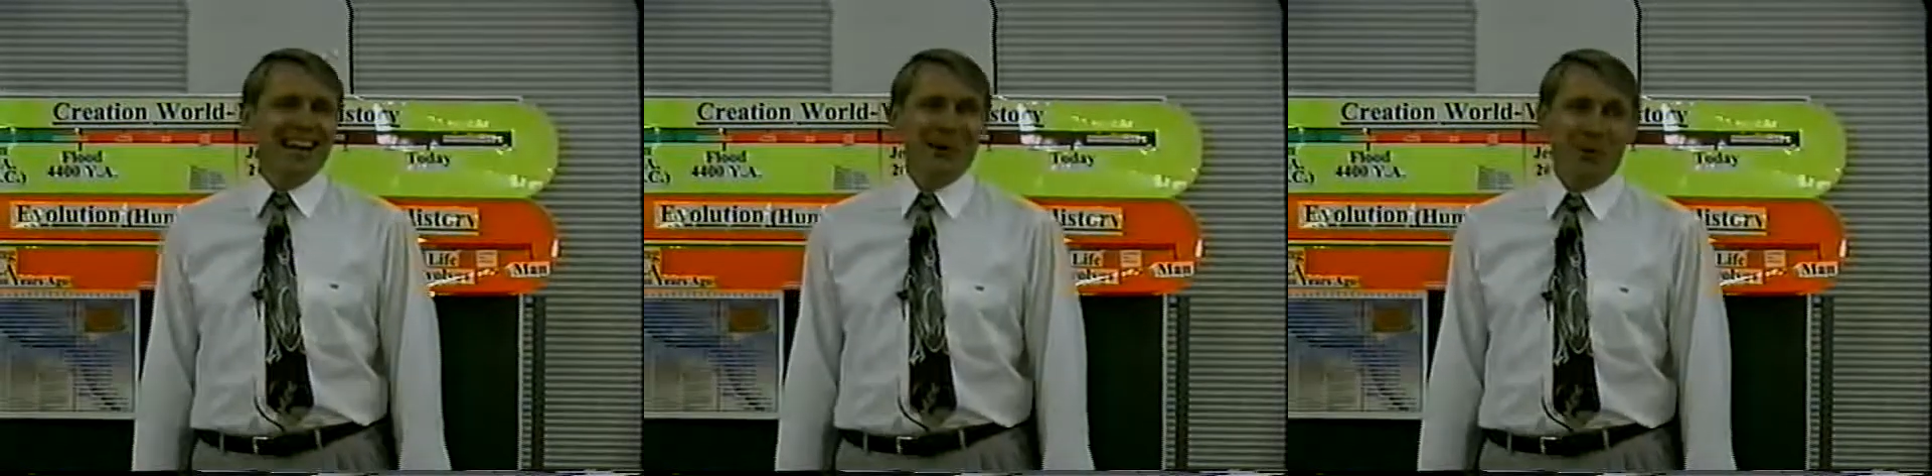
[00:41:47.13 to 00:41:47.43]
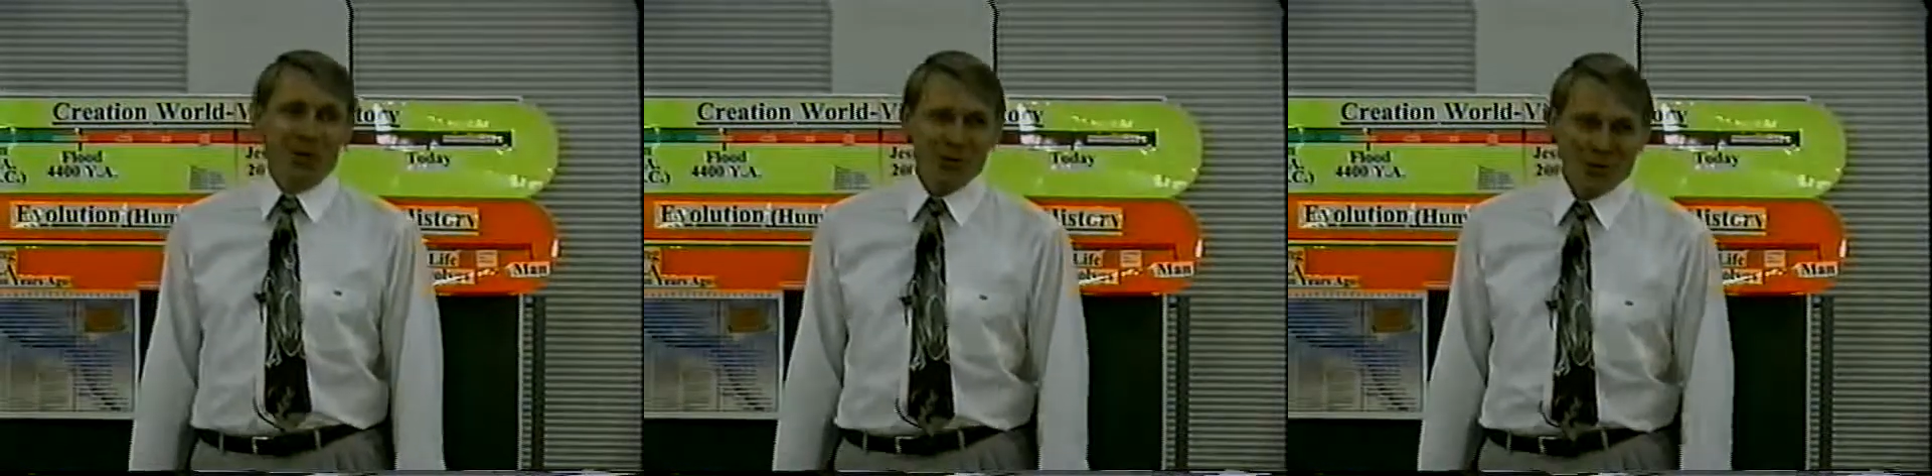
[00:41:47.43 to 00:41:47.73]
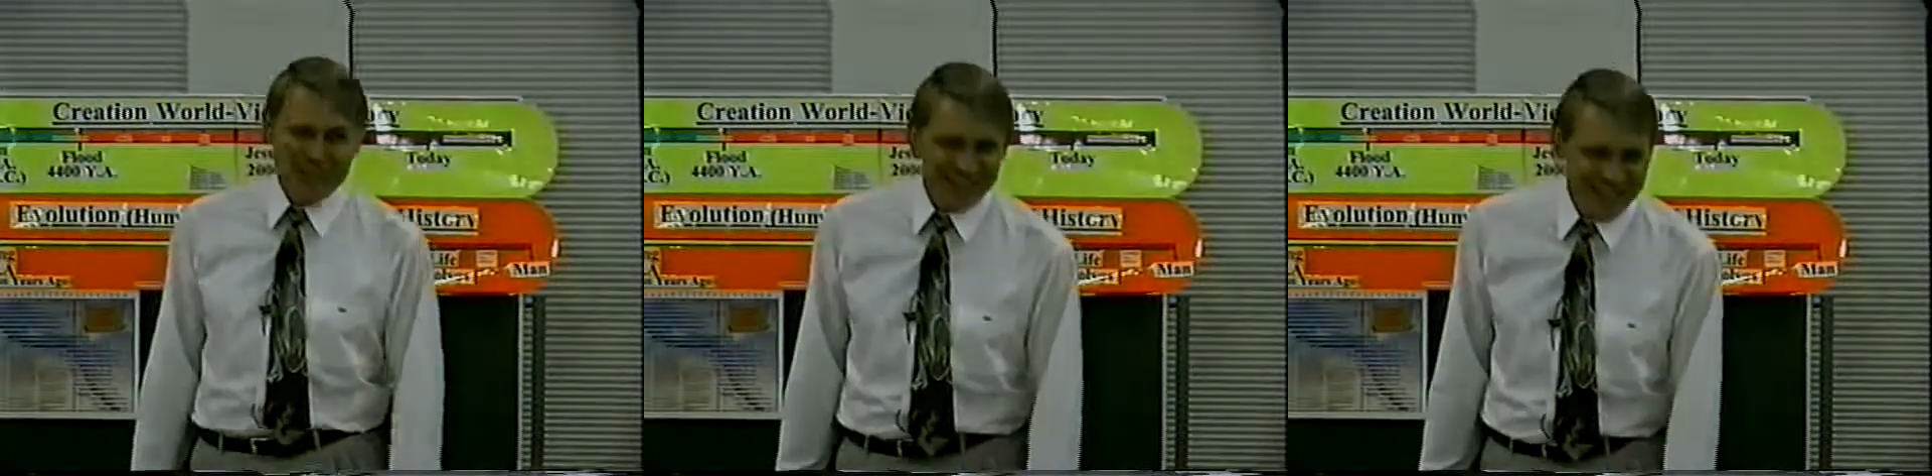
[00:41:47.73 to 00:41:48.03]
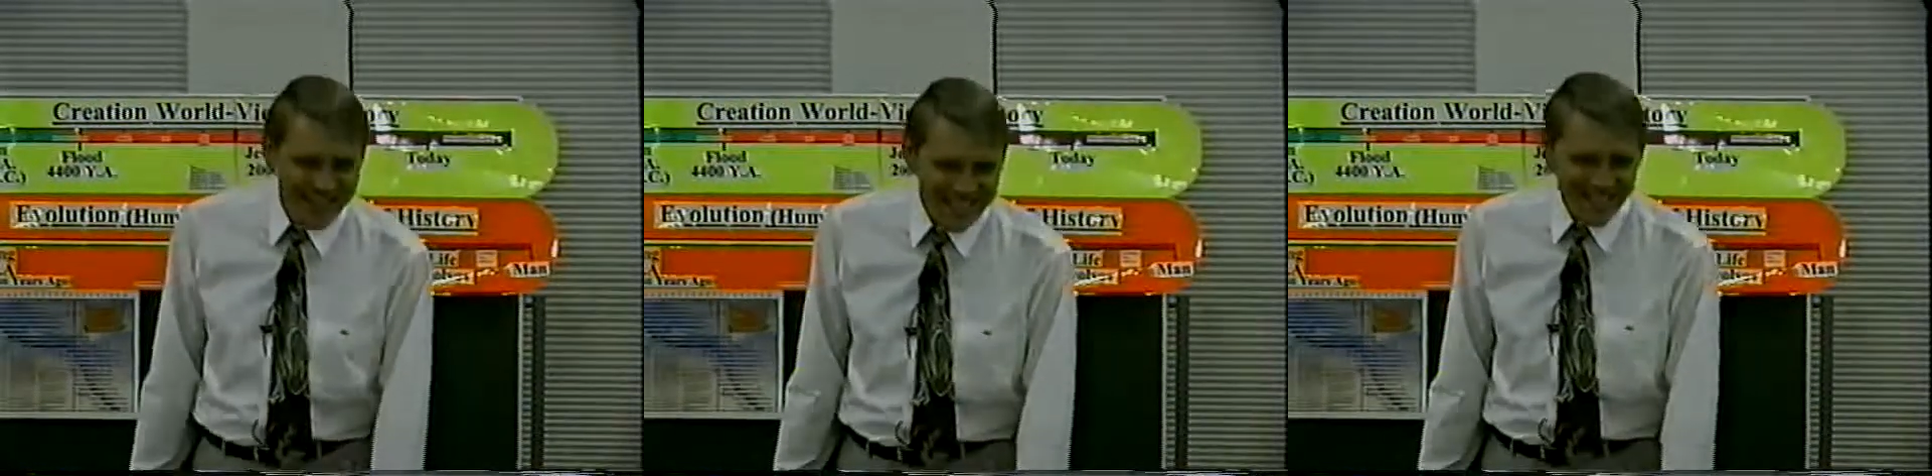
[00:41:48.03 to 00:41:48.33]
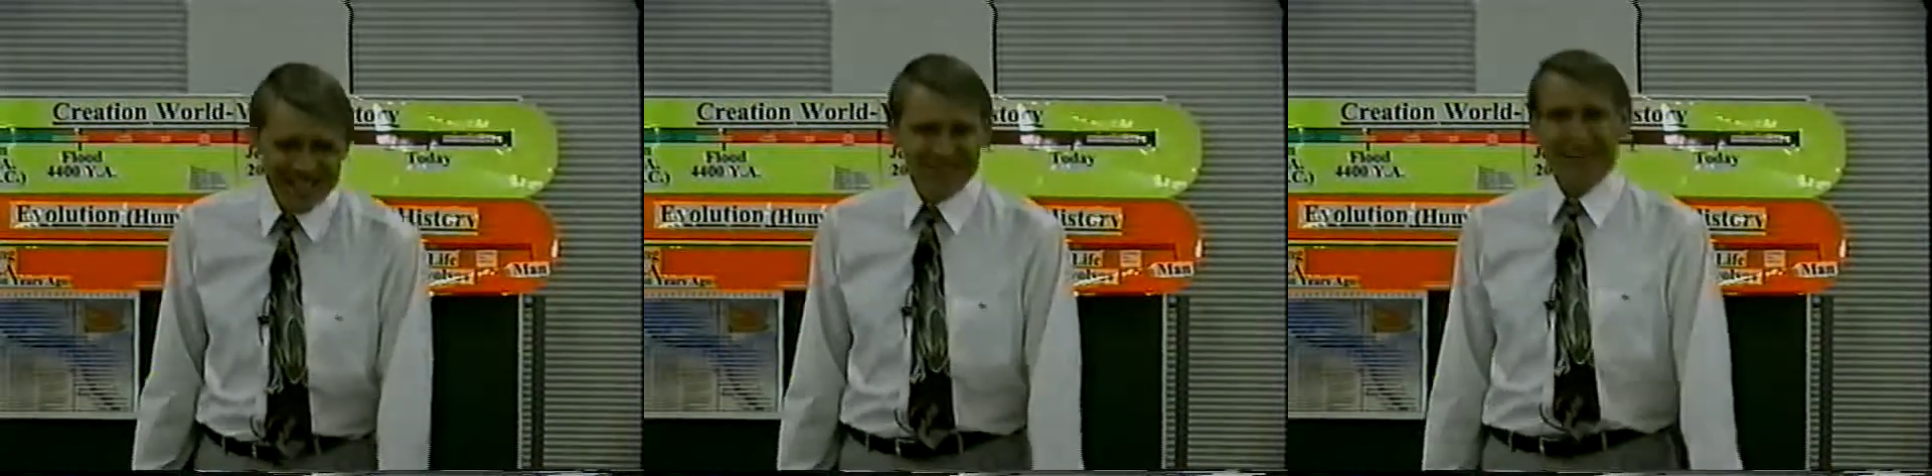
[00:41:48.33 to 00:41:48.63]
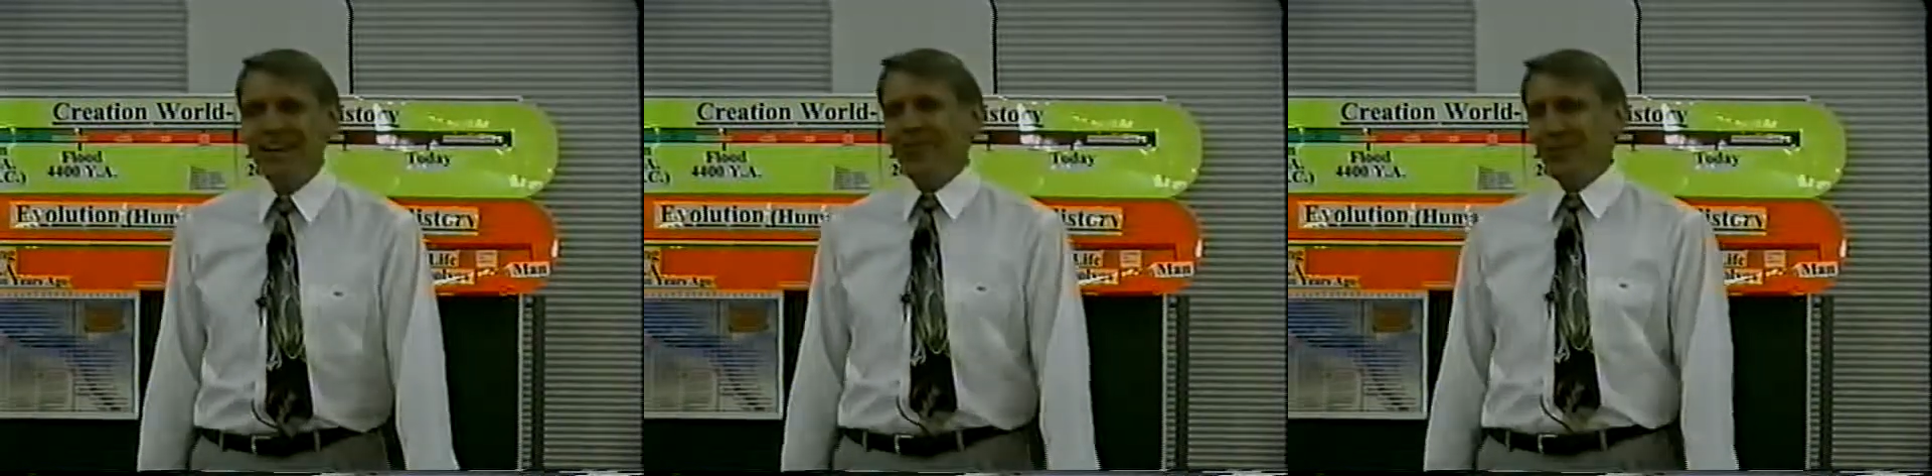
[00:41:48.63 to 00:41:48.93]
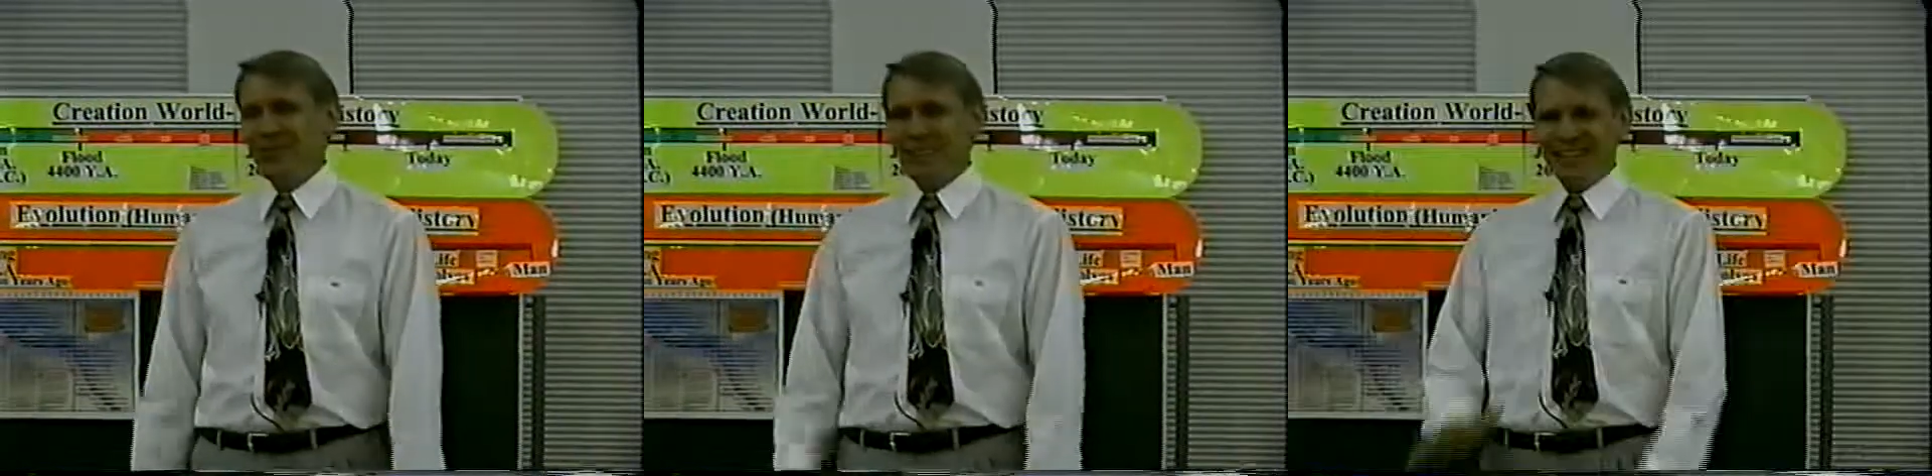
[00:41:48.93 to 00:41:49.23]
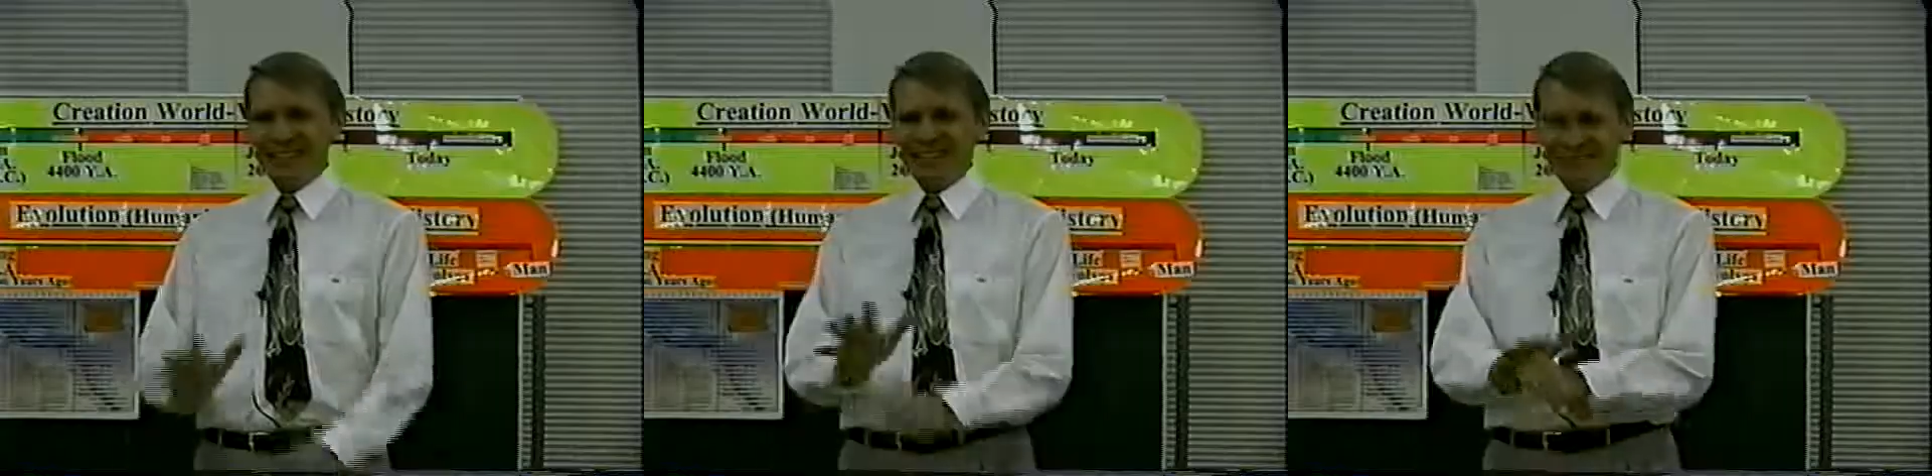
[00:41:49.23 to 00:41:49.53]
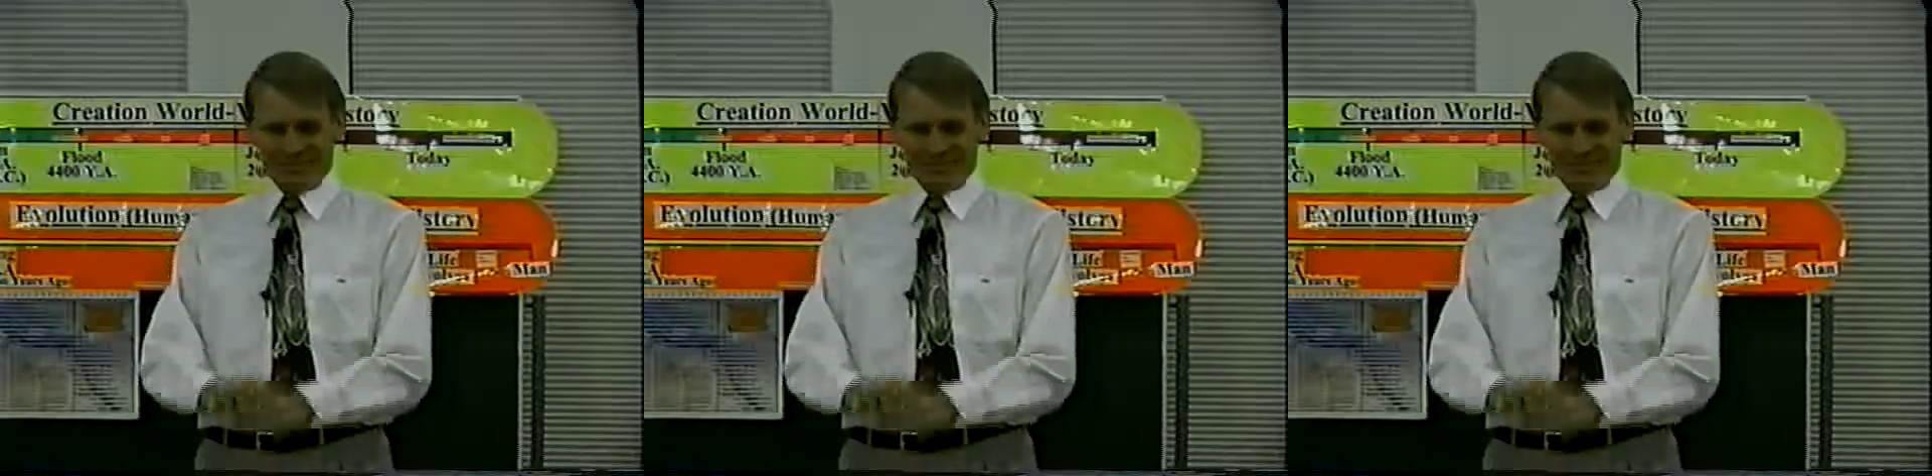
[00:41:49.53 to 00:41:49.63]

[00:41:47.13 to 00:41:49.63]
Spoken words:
and abortion, how it ties together, right after the break.